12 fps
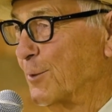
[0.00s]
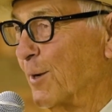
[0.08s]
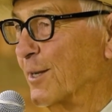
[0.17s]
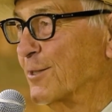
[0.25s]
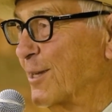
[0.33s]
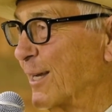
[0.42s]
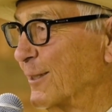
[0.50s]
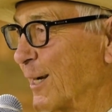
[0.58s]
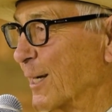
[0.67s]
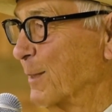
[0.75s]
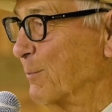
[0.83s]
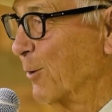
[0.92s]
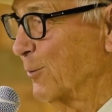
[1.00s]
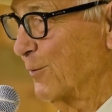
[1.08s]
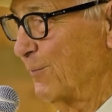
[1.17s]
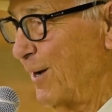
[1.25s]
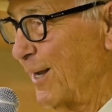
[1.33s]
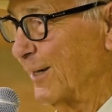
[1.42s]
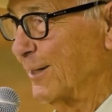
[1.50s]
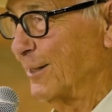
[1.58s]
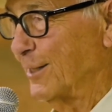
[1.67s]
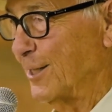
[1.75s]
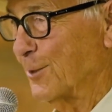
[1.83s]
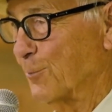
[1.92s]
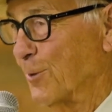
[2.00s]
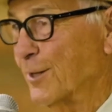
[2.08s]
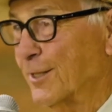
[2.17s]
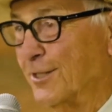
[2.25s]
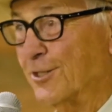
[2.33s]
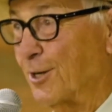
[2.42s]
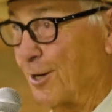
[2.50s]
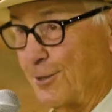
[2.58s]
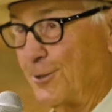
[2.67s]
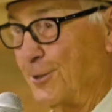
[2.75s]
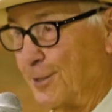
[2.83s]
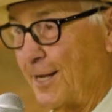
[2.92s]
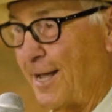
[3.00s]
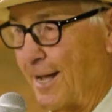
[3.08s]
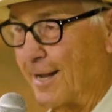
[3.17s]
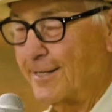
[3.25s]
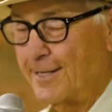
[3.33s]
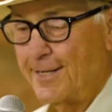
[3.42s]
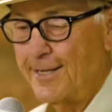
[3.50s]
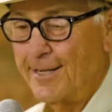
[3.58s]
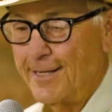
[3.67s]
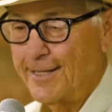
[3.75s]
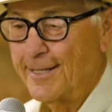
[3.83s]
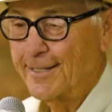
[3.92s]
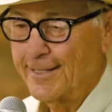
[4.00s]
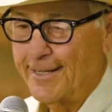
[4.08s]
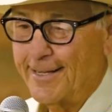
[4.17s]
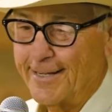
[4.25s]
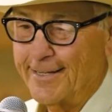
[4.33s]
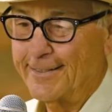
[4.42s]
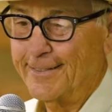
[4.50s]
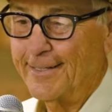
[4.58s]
One sounds like the most fun and the least work, and start doing that. Yeah.